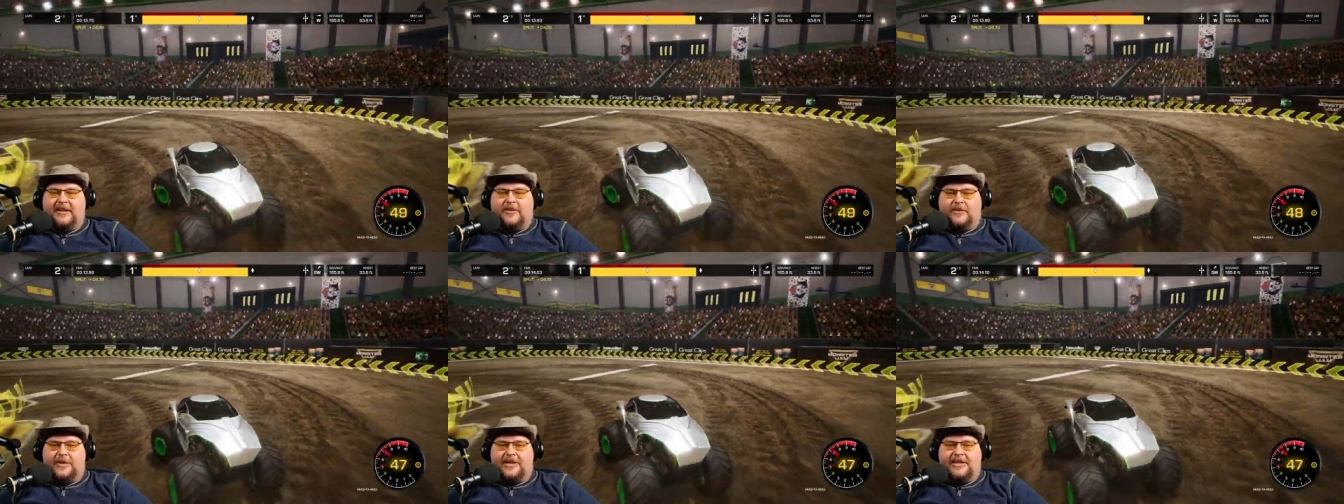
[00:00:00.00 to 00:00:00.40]

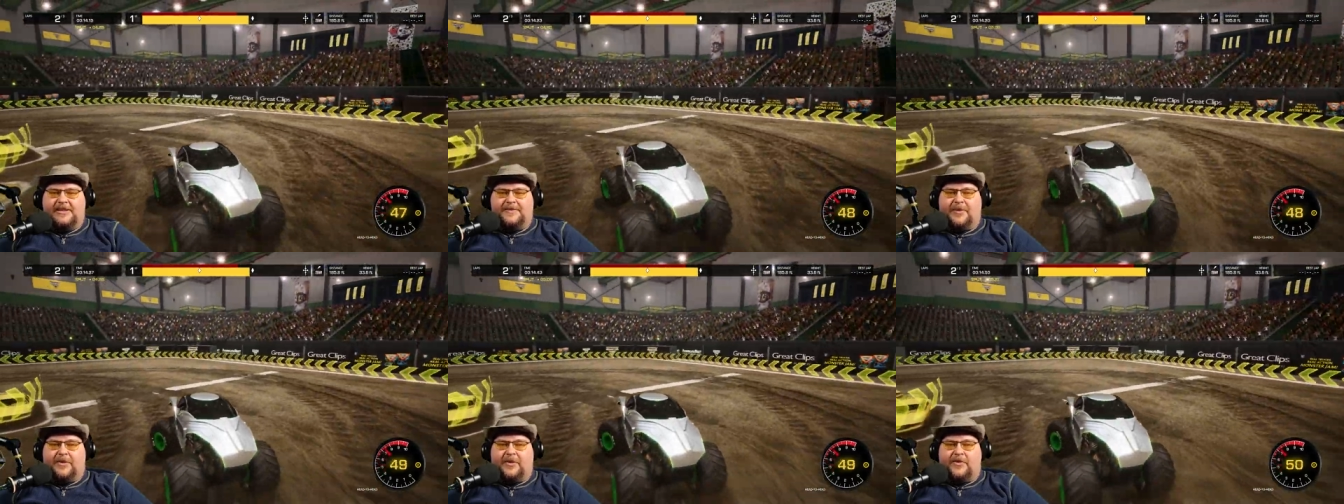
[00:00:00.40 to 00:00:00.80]

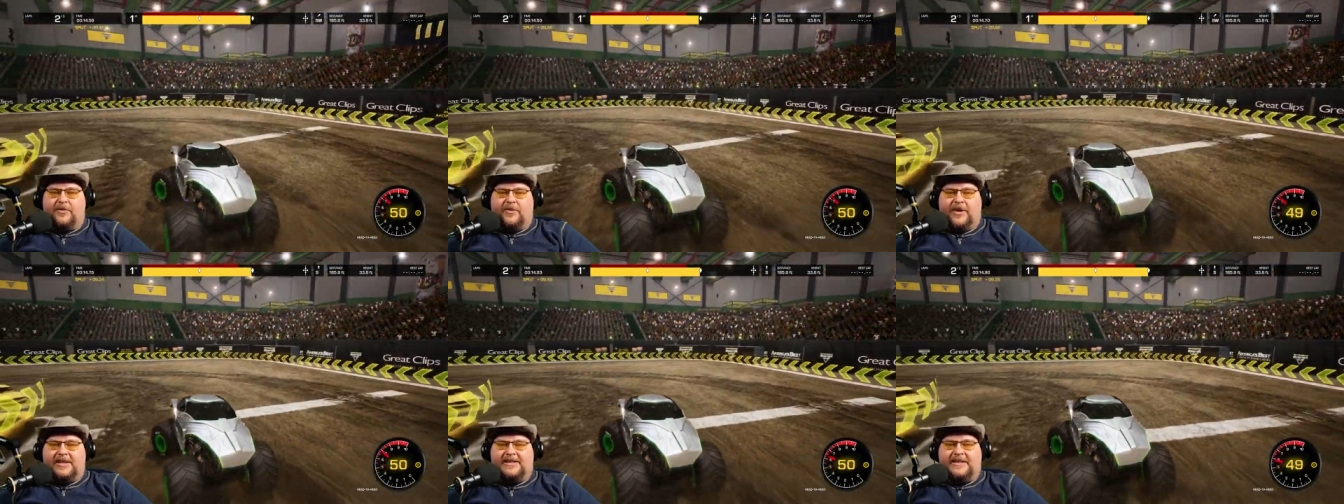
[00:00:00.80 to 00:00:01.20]

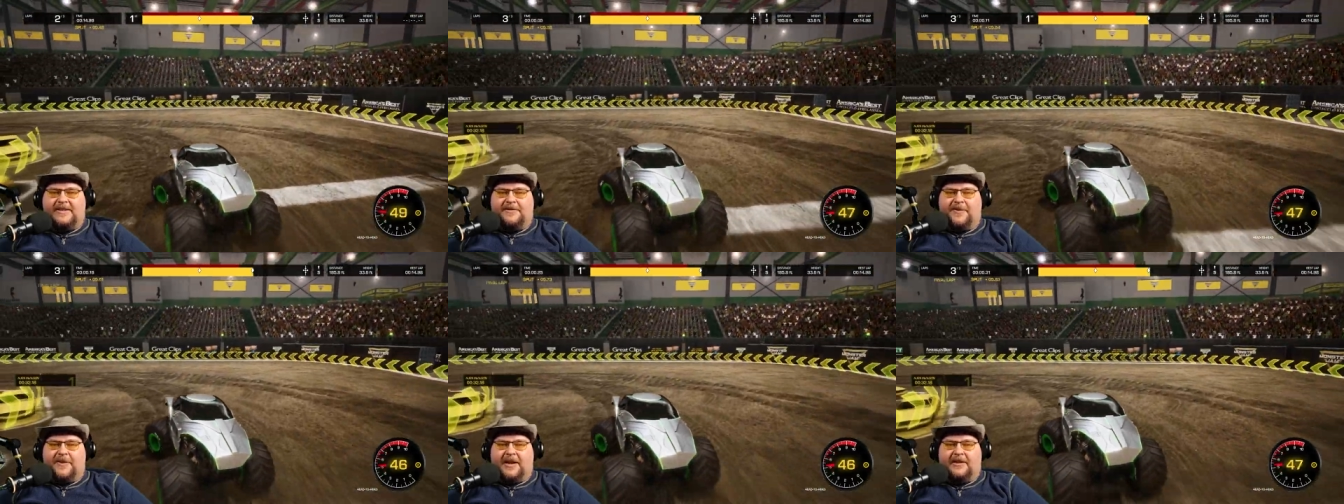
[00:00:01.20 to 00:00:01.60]
Greensboro
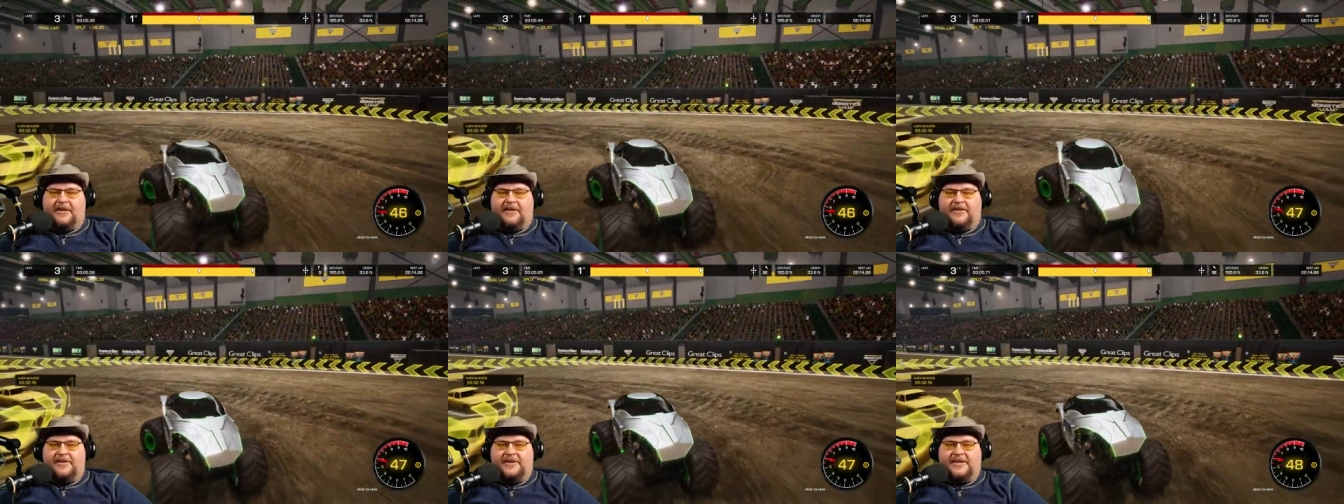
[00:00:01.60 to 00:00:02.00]
Racing
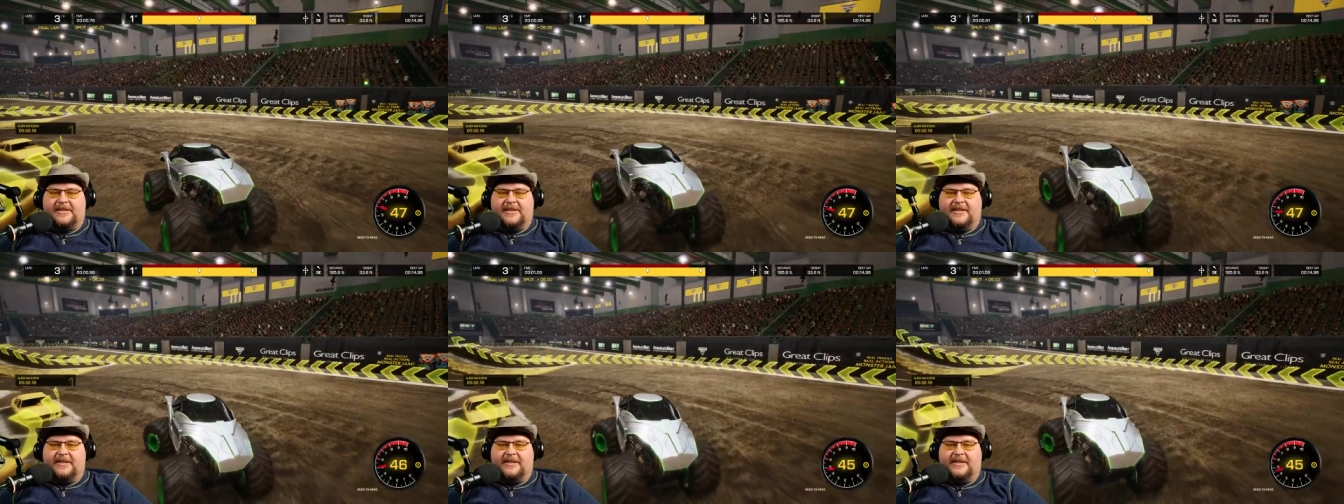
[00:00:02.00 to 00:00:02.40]
Finals.